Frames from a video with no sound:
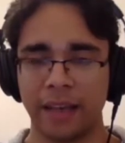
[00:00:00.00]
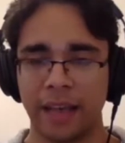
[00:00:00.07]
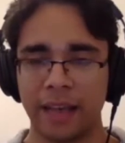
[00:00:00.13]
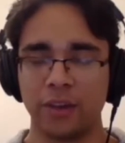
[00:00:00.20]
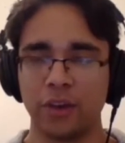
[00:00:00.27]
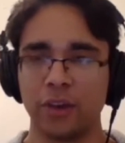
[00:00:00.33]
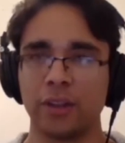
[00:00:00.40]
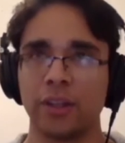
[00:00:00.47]

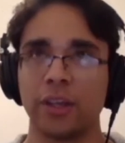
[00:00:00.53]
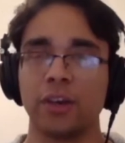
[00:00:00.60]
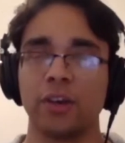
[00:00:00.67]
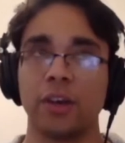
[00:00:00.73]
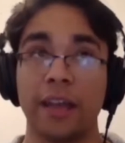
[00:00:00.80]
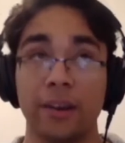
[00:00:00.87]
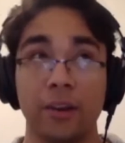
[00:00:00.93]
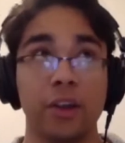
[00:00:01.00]
early
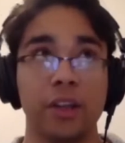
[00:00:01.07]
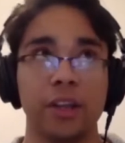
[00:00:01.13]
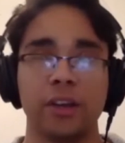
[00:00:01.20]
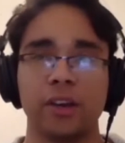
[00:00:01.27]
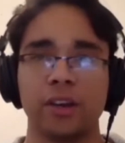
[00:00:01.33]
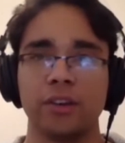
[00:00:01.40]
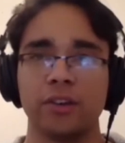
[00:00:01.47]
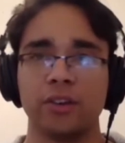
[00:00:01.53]

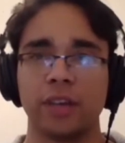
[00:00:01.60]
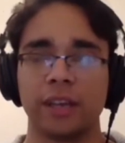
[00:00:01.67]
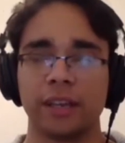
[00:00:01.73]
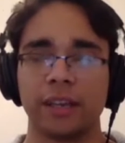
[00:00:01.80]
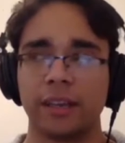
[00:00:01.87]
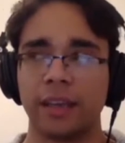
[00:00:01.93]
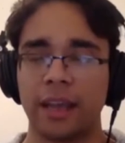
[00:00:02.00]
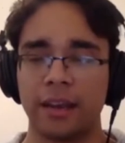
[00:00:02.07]
on in your
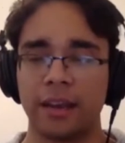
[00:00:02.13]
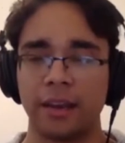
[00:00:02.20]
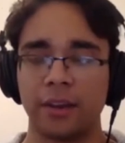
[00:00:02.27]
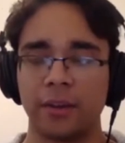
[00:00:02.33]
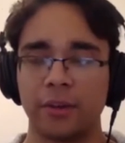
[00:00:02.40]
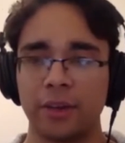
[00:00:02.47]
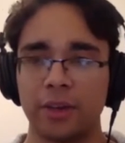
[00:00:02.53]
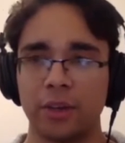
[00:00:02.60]
like editing
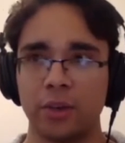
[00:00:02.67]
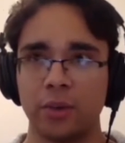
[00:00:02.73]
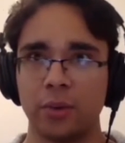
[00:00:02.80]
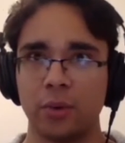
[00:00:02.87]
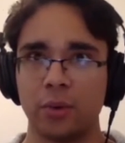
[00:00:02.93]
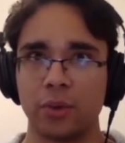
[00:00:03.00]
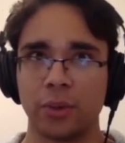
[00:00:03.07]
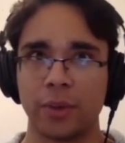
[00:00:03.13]
career, you
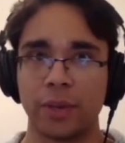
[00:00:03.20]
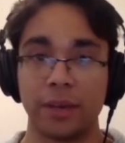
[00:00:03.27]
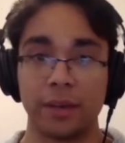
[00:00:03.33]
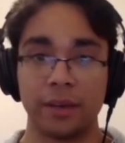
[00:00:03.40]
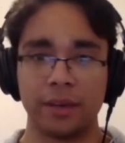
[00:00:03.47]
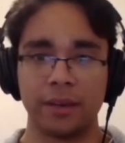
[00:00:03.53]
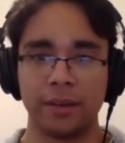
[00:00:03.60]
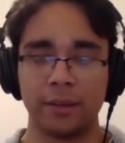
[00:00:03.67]
also
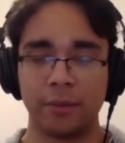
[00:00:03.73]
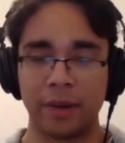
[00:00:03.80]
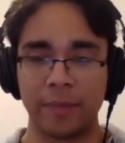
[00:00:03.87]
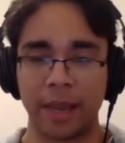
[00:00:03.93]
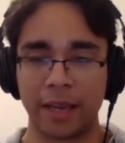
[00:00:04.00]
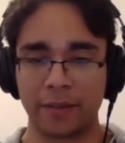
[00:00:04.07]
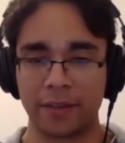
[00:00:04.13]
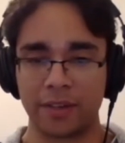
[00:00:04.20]
edited the
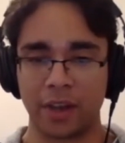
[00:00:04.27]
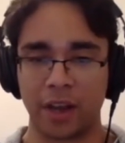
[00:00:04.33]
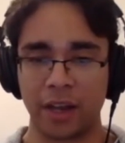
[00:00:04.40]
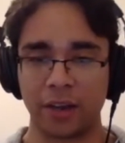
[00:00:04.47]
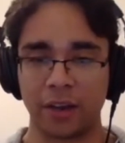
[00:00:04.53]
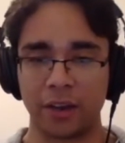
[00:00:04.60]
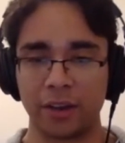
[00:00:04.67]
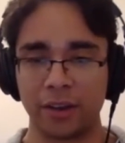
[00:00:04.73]
remake of
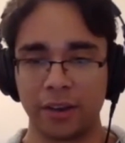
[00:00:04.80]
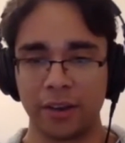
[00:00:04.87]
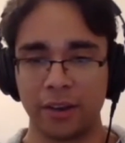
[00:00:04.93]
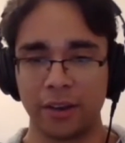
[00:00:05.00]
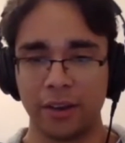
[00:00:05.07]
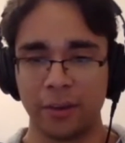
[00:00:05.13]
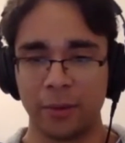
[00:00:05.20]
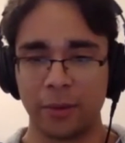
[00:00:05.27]
Psycho,
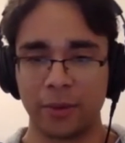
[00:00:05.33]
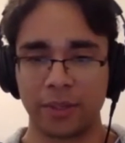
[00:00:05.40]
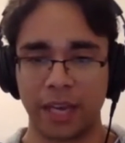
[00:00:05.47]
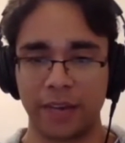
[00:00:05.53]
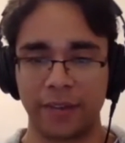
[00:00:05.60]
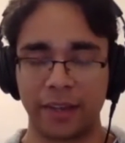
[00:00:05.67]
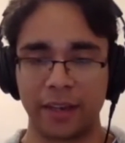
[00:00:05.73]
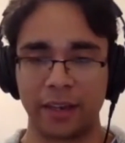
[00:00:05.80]
which is kind
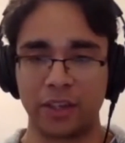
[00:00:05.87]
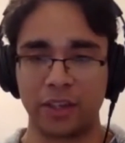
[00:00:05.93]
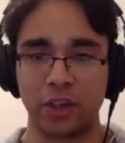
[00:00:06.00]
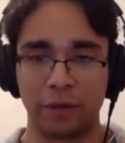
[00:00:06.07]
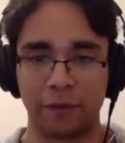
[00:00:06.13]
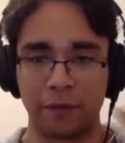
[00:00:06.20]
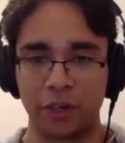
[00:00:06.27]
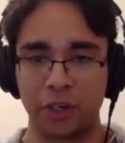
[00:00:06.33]
of like a
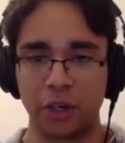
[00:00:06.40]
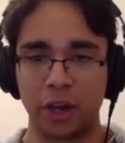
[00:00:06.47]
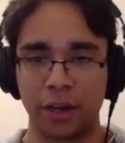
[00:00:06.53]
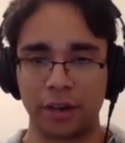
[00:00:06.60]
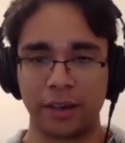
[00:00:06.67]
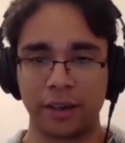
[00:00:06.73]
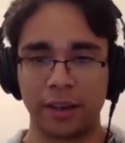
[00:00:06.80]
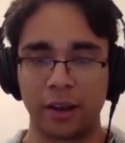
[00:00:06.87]
shot for
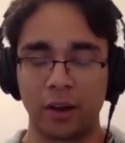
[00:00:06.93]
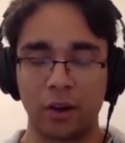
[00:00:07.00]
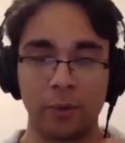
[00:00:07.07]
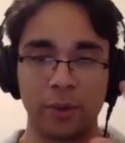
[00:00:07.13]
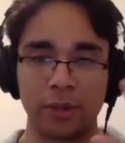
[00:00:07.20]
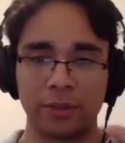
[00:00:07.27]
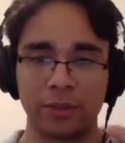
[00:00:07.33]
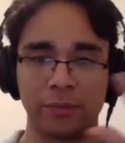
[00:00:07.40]
shot
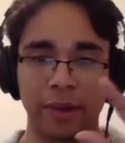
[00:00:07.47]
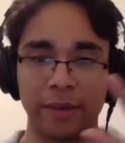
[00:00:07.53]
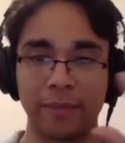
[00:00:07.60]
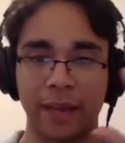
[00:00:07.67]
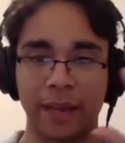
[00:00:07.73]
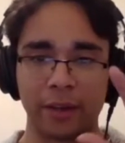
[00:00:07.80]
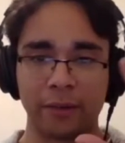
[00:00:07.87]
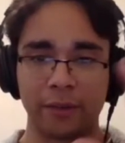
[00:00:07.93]
almost
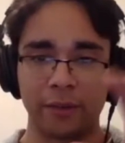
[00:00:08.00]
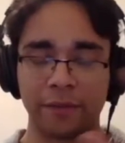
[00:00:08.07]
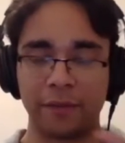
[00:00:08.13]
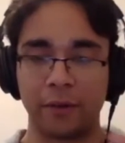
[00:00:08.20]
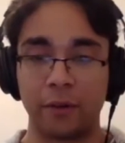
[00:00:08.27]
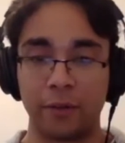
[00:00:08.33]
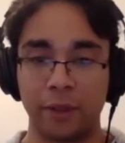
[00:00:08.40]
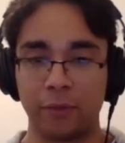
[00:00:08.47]
remake of
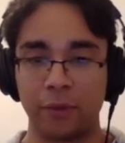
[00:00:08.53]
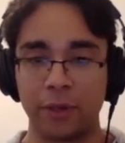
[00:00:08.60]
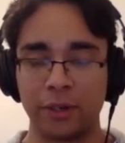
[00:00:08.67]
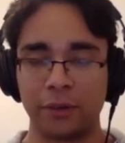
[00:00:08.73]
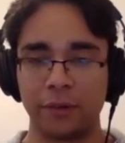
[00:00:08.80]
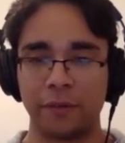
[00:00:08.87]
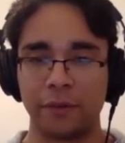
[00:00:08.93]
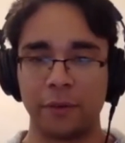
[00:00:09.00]
the
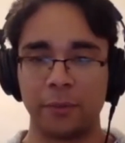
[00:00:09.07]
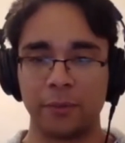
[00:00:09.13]
original film.